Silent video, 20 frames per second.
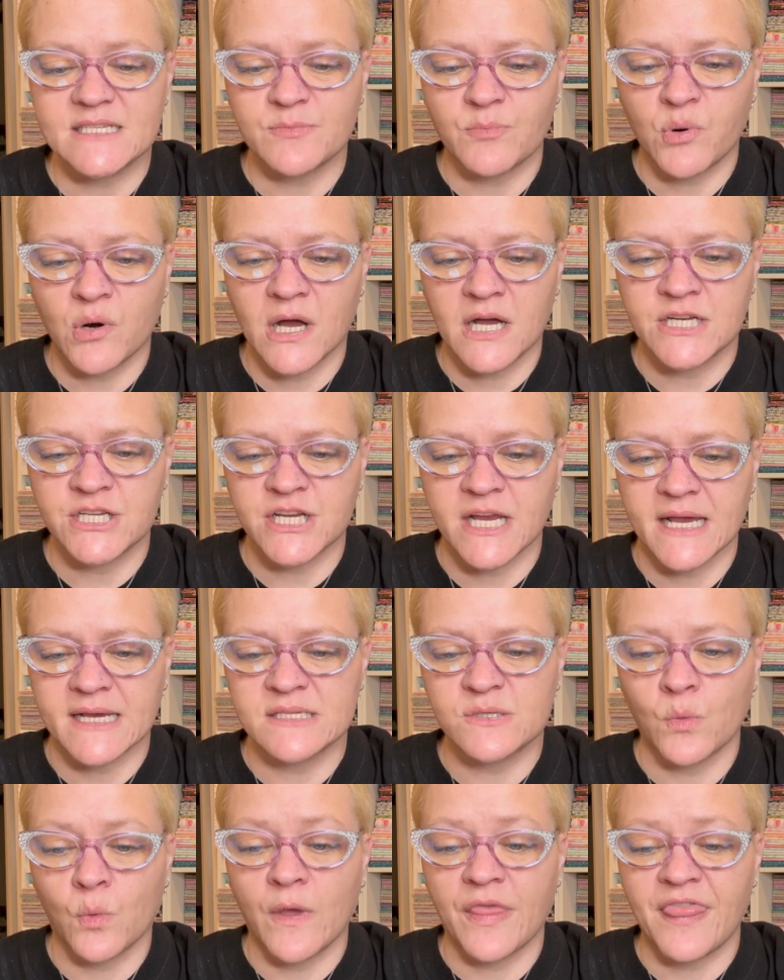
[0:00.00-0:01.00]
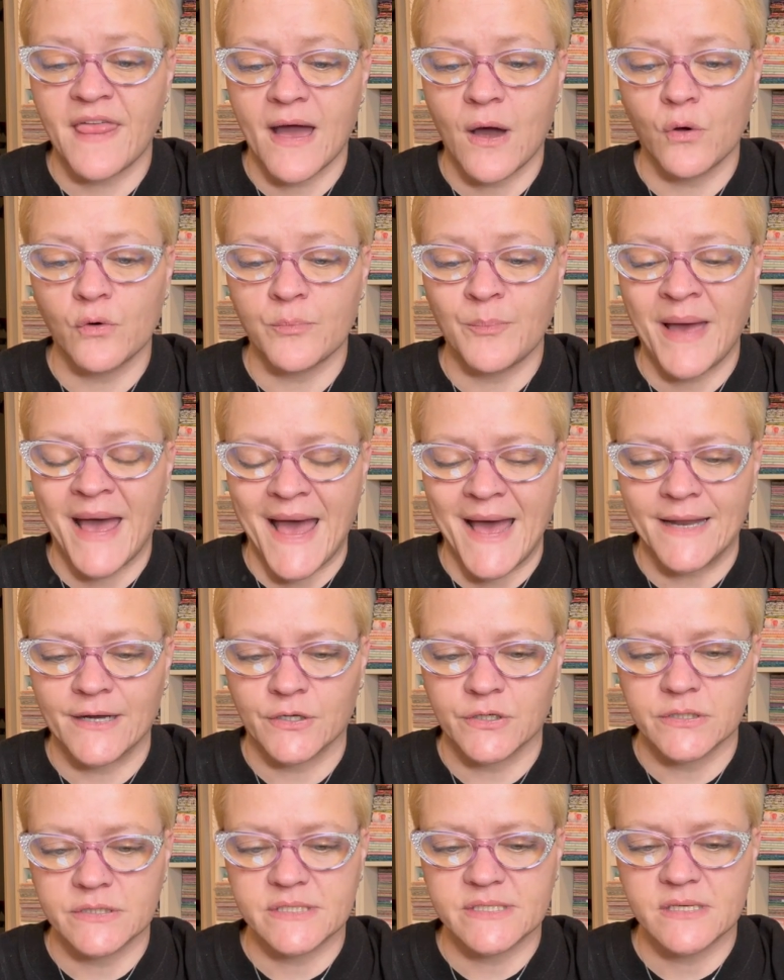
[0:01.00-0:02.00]
projects without
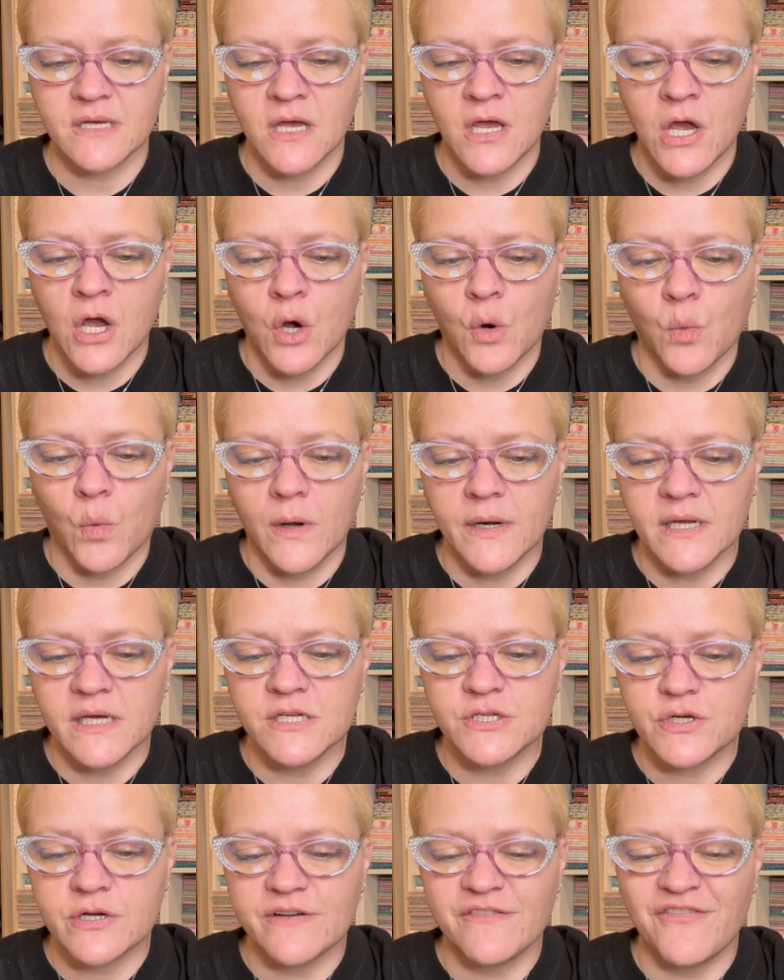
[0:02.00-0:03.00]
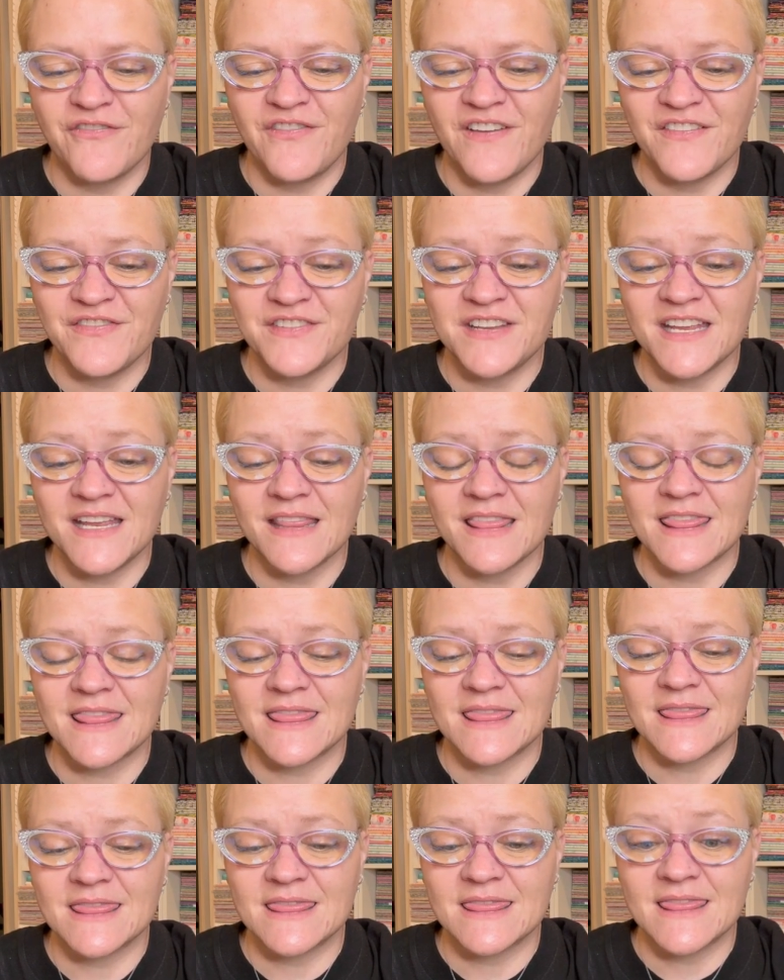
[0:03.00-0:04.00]
patterns.
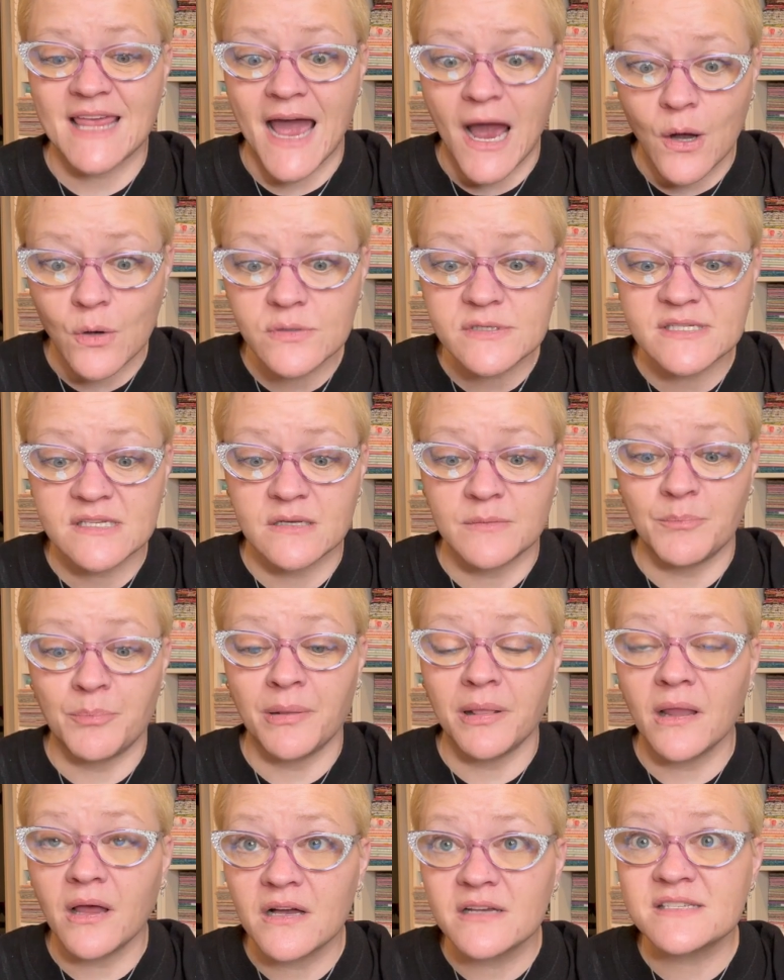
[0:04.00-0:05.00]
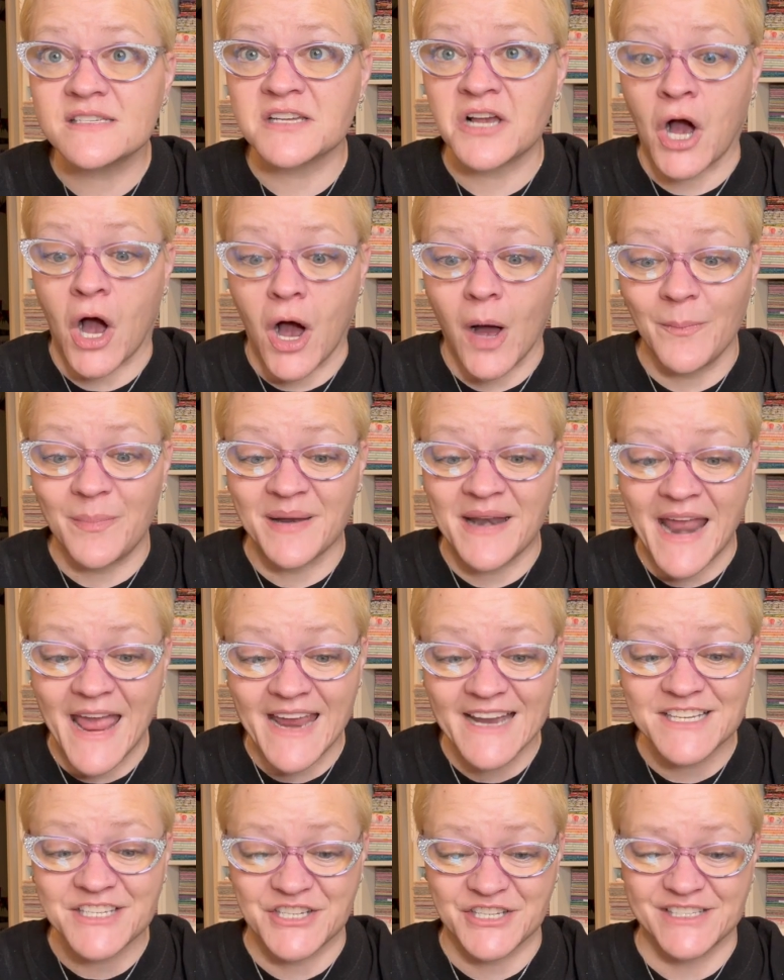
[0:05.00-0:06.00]
150,000 plus
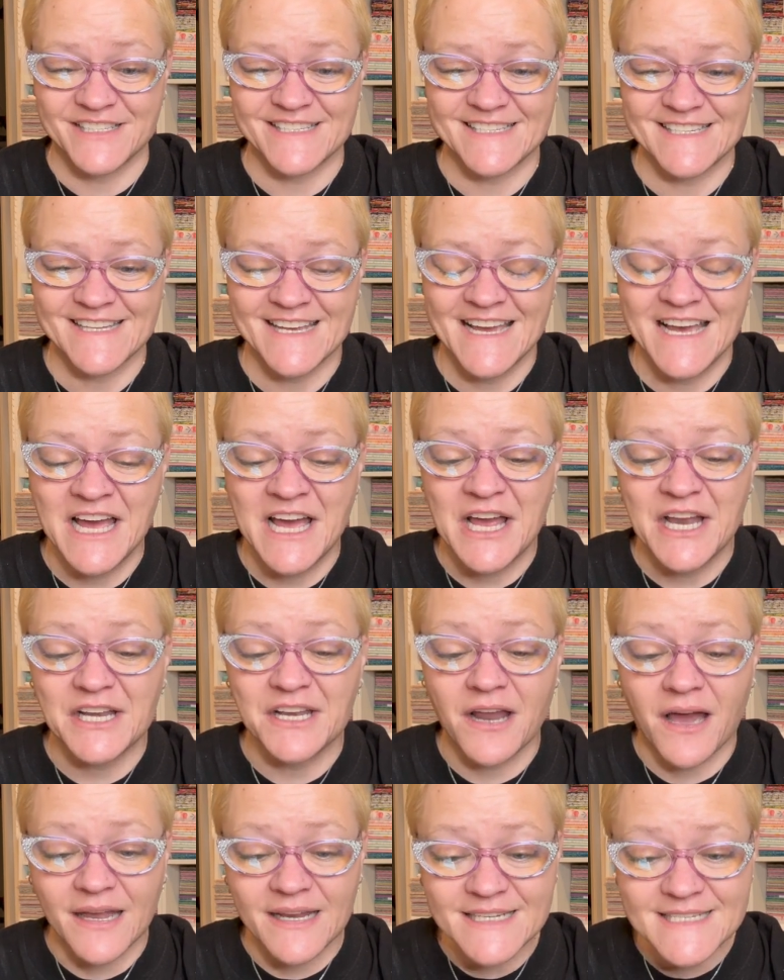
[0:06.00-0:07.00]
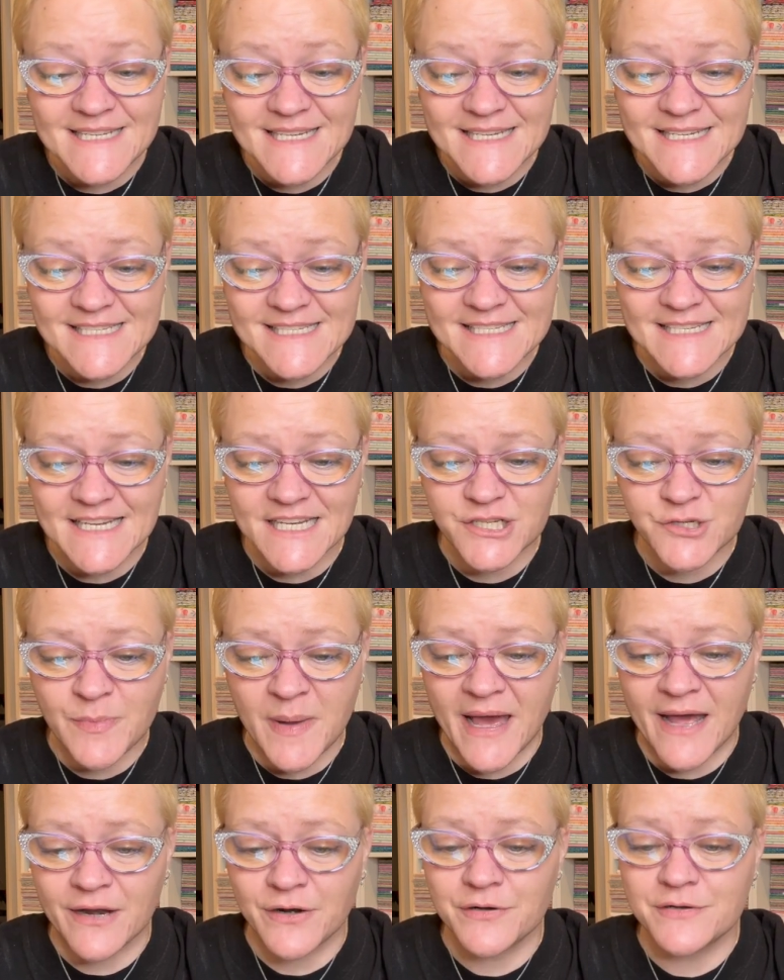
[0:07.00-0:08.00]
combinations. 19 stitch
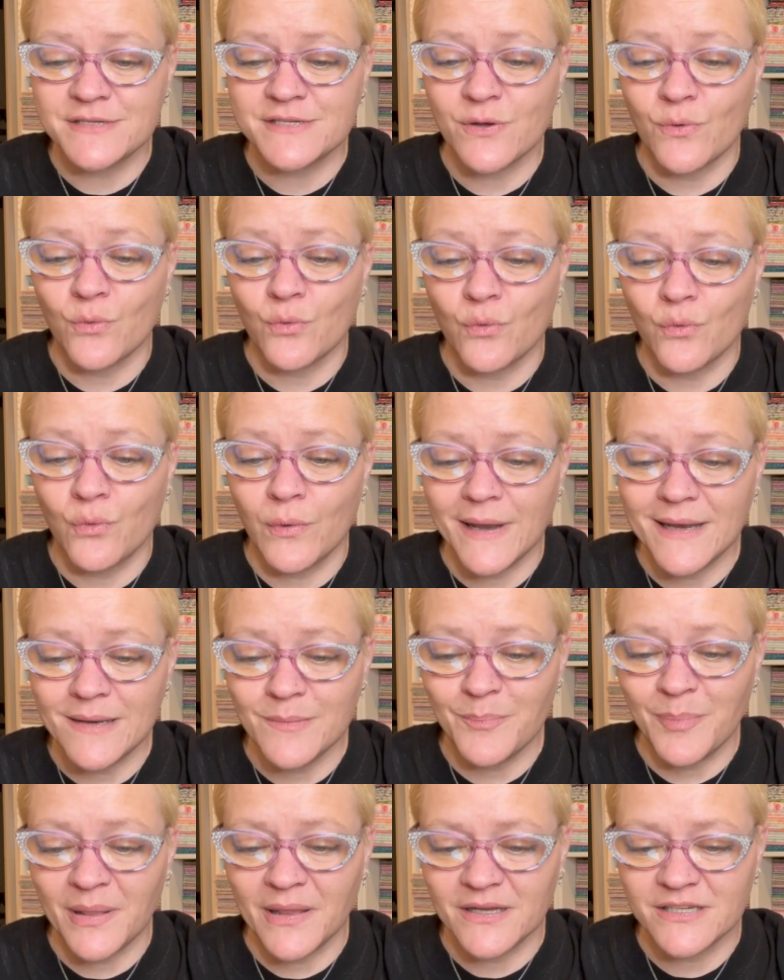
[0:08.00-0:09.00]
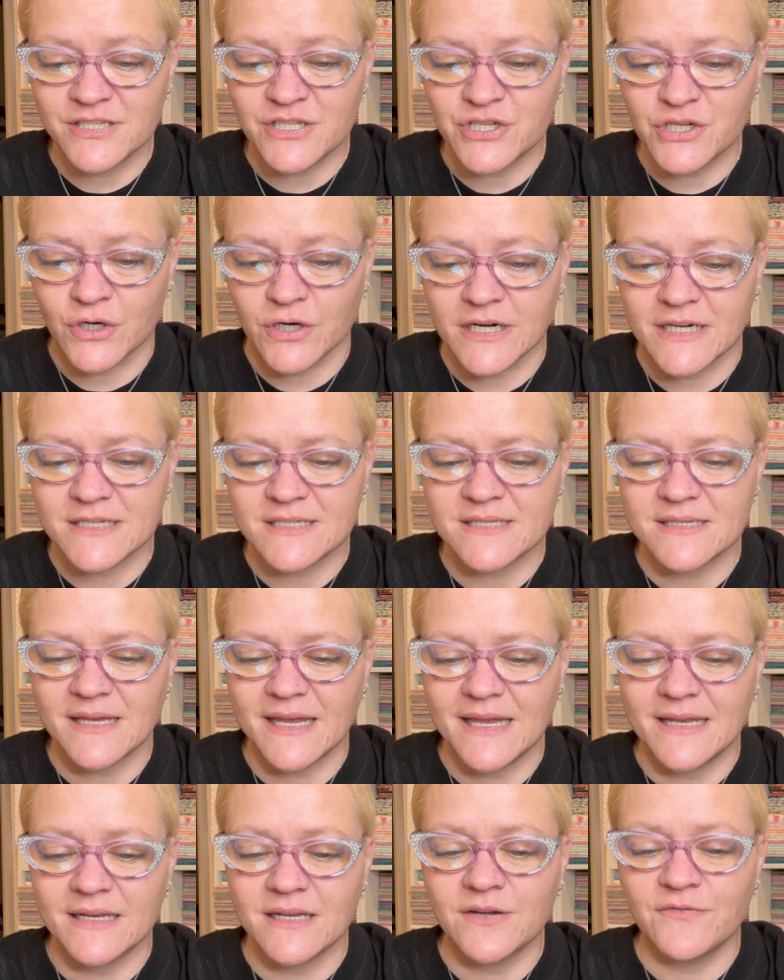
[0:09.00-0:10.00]
patterns, written plus charts in